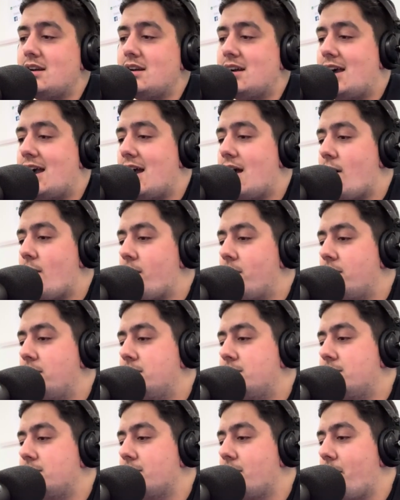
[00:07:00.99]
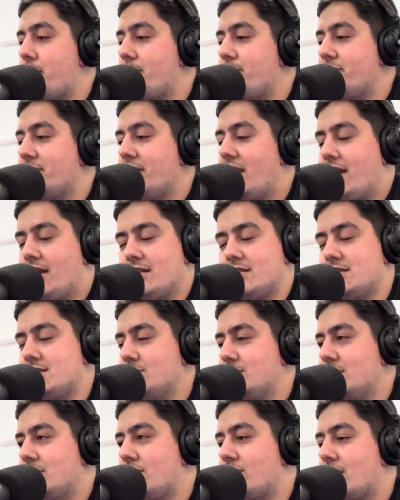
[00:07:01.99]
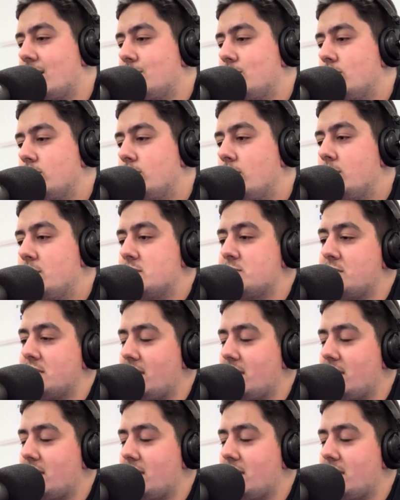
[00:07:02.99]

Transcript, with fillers: Um, yeah, some incredible moments.